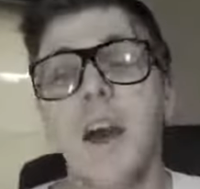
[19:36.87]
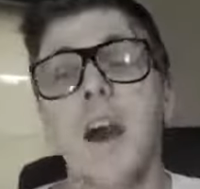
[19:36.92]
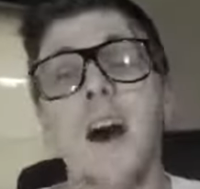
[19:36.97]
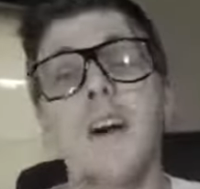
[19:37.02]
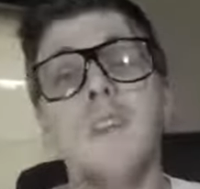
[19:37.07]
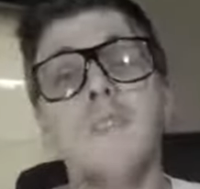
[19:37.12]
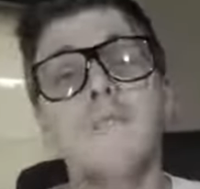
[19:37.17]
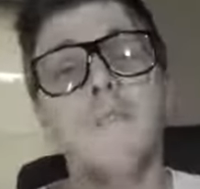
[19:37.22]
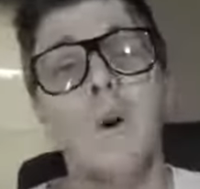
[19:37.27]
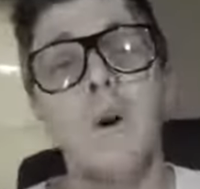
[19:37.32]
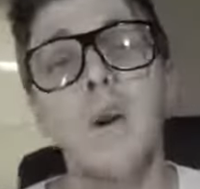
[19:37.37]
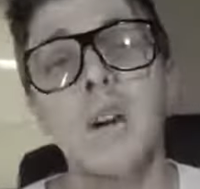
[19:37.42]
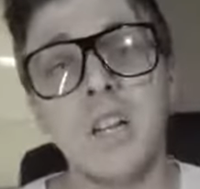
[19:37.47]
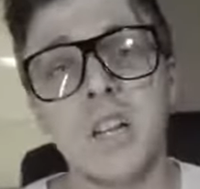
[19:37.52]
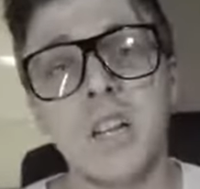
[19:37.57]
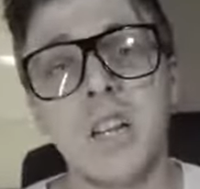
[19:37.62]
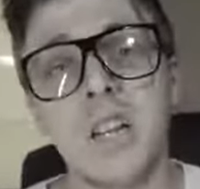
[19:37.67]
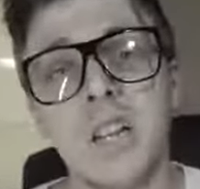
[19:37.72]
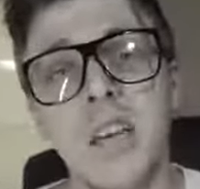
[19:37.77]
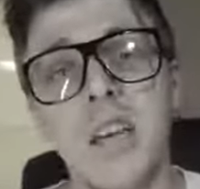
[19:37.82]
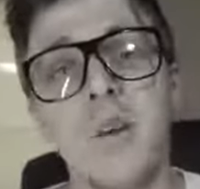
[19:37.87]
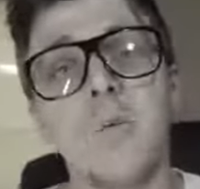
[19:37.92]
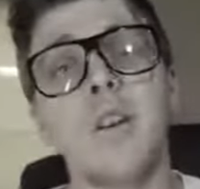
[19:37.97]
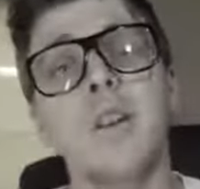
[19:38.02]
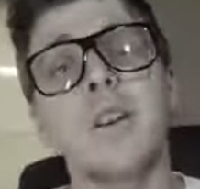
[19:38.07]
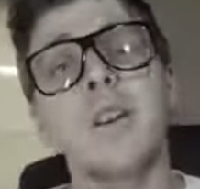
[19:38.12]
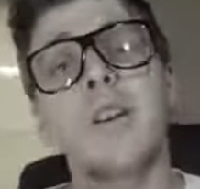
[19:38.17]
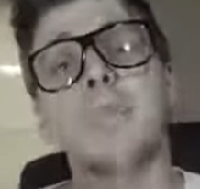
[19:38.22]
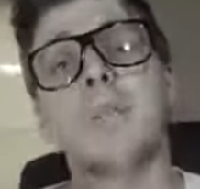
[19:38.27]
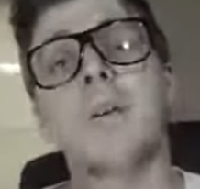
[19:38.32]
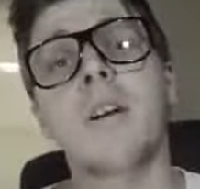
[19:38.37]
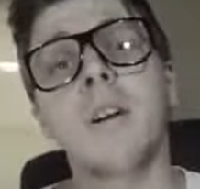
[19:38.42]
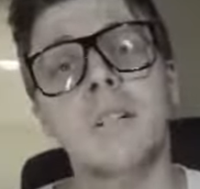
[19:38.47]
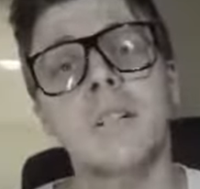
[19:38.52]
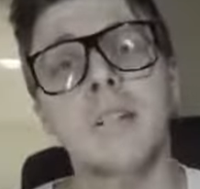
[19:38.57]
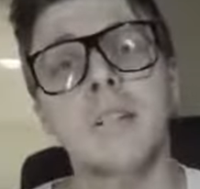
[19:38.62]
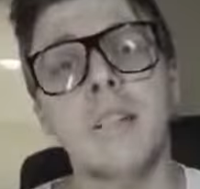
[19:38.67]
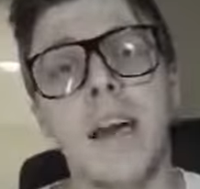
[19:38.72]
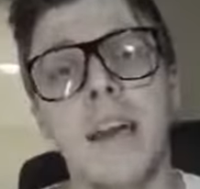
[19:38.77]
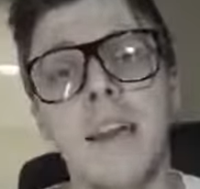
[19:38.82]
Unfortunately, when you're a
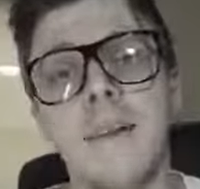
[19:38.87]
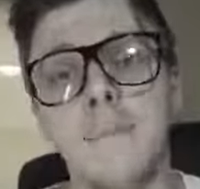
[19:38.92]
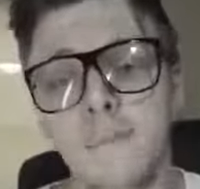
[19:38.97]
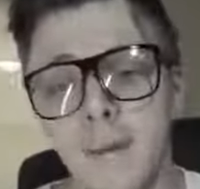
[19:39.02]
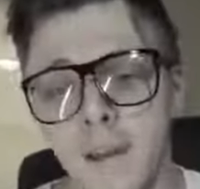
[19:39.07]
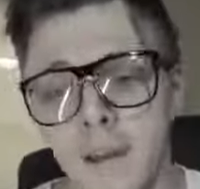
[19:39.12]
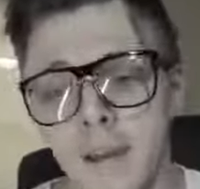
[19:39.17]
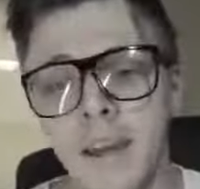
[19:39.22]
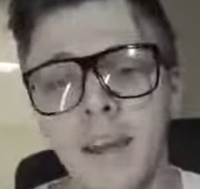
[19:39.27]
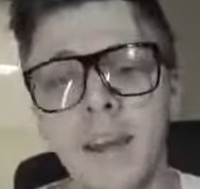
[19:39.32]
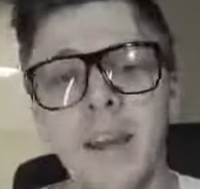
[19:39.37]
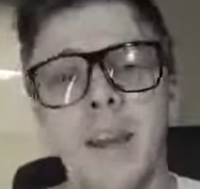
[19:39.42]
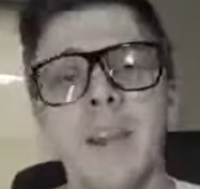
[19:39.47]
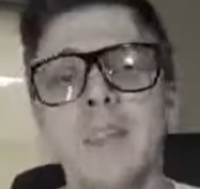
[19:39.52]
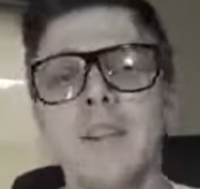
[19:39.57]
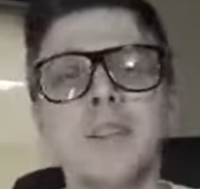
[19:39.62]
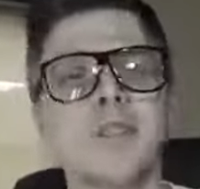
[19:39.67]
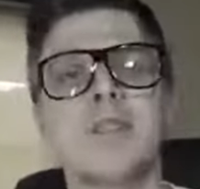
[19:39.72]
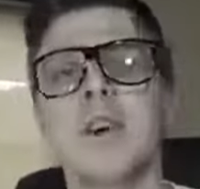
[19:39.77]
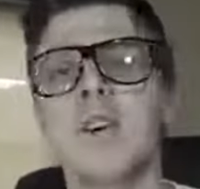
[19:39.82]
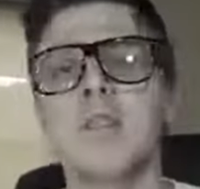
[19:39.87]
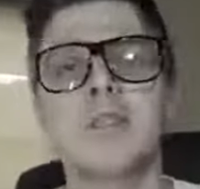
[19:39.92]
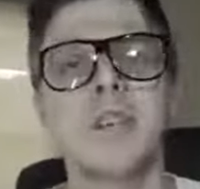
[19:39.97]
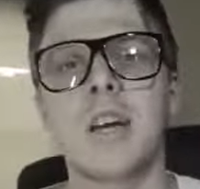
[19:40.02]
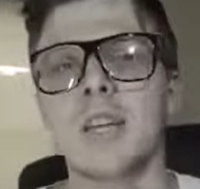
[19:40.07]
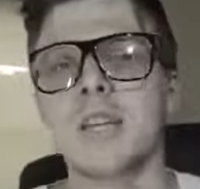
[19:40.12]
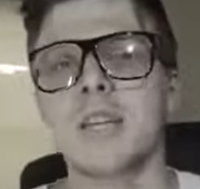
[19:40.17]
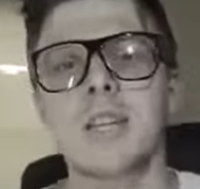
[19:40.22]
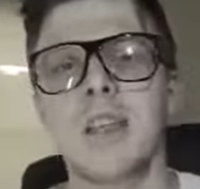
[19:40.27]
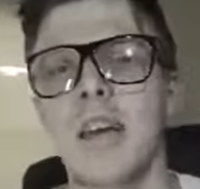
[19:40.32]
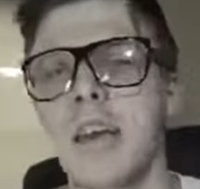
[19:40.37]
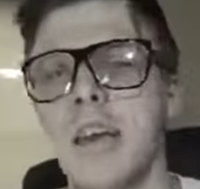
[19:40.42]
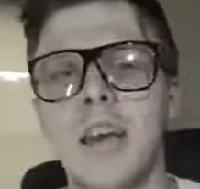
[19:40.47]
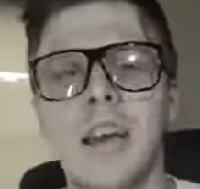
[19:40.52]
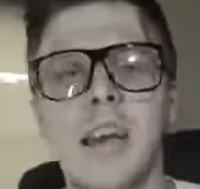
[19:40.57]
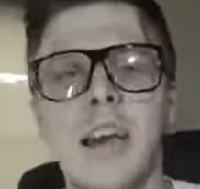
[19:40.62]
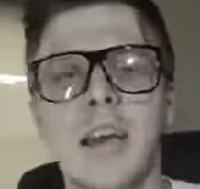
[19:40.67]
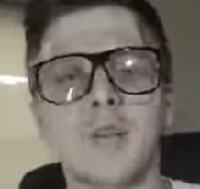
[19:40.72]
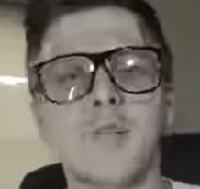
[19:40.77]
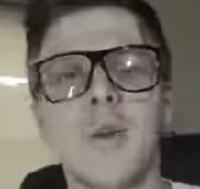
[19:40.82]
person like me, there's no such
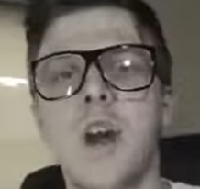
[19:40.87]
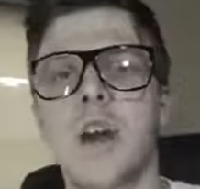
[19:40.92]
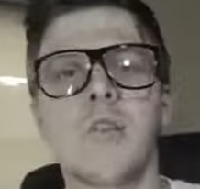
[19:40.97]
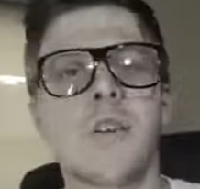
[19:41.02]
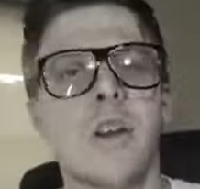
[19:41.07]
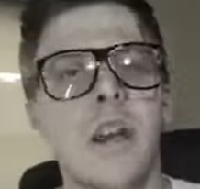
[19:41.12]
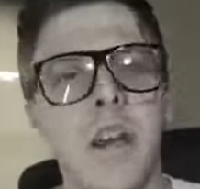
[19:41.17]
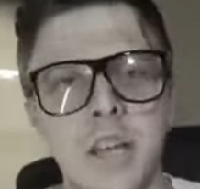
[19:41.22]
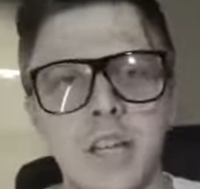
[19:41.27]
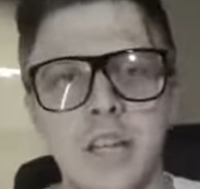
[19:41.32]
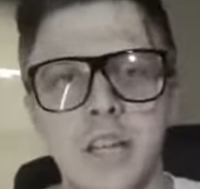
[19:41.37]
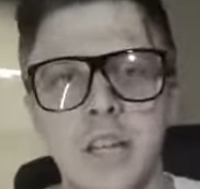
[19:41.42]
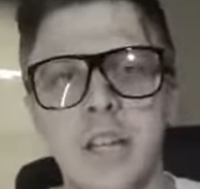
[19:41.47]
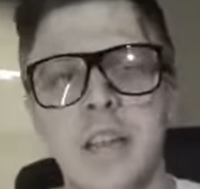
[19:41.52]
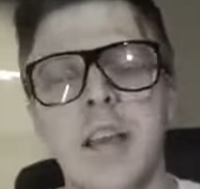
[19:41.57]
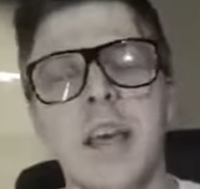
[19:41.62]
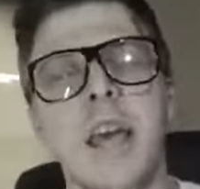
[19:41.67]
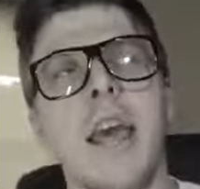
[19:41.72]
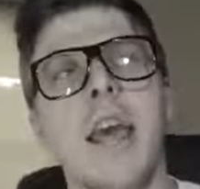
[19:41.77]
thing as recreation.